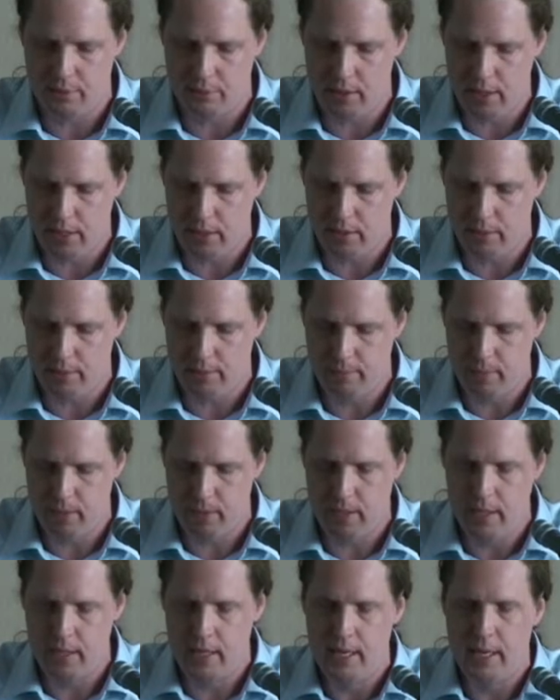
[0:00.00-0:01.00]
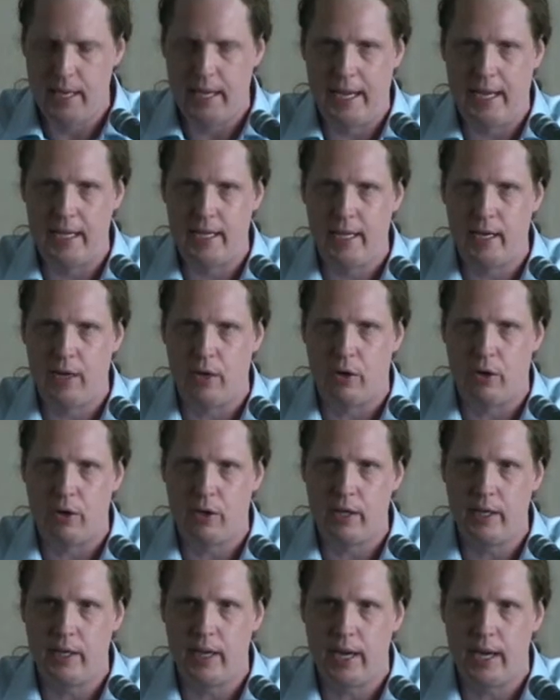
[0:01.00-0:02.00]
live there, and they
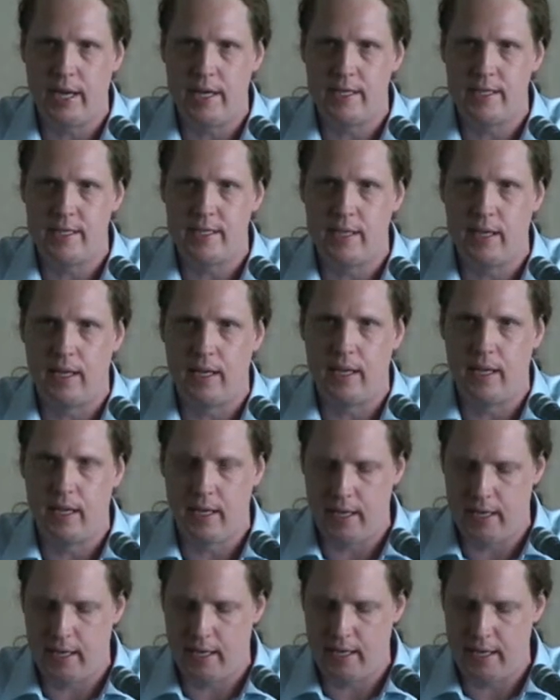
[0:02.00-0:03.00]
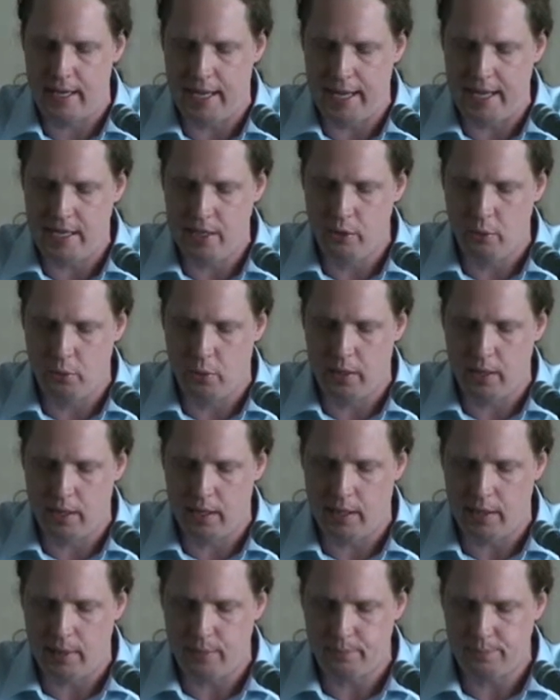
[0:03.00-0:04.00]
organize an
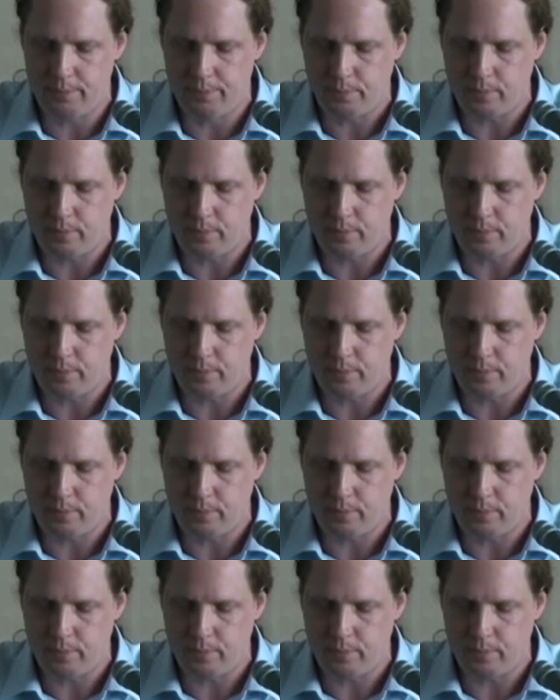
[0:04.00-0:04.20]
annual